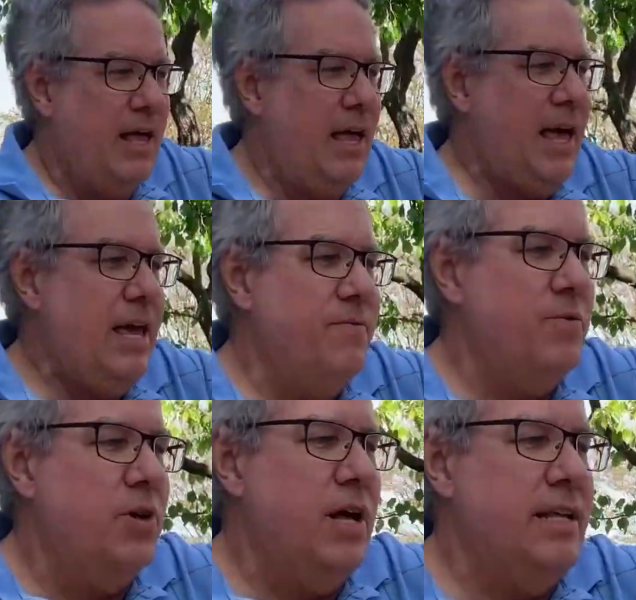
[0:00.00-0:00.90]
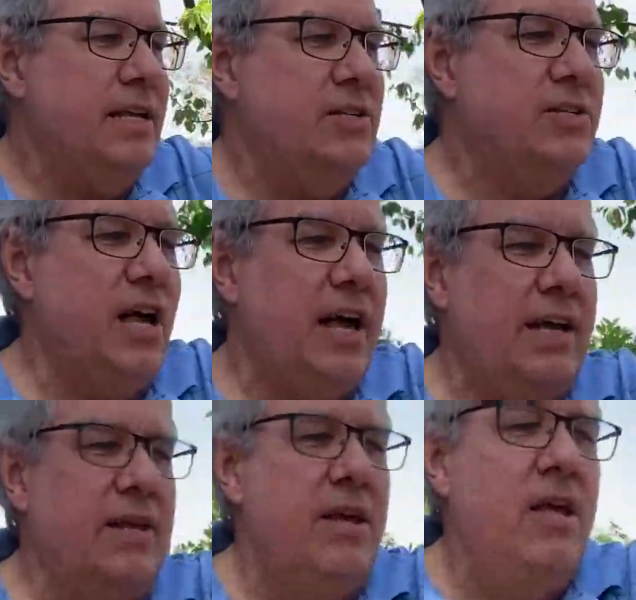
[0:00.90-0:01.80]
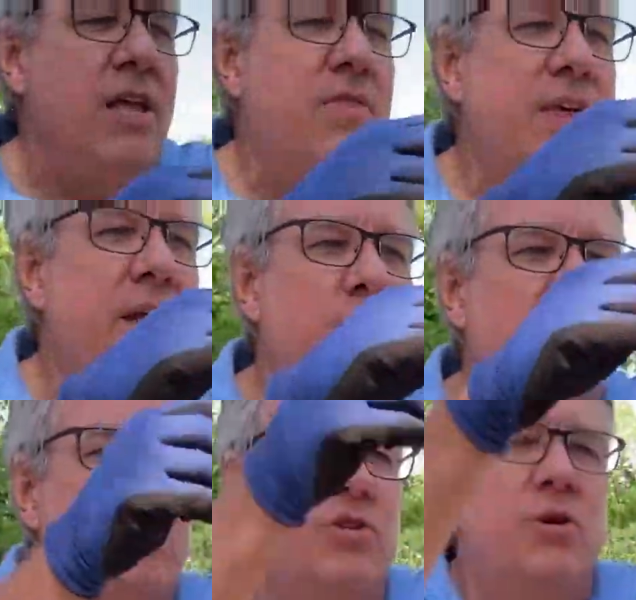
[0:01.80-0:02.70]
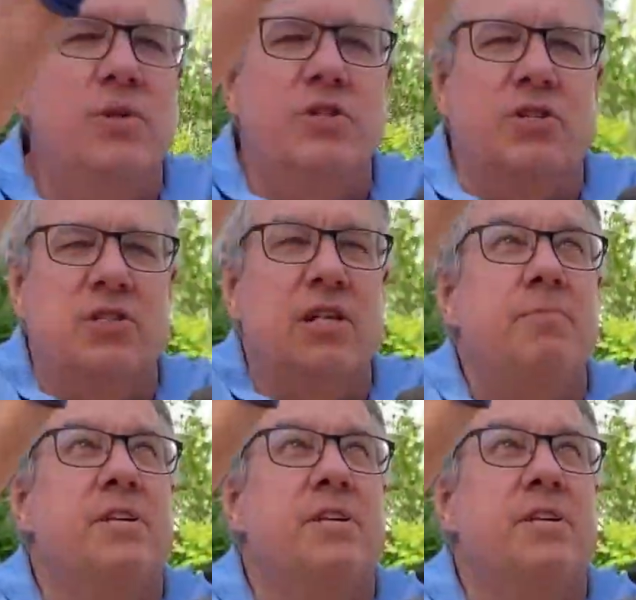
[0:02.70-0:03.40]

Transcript: a foot on each side. Then what you do is just slip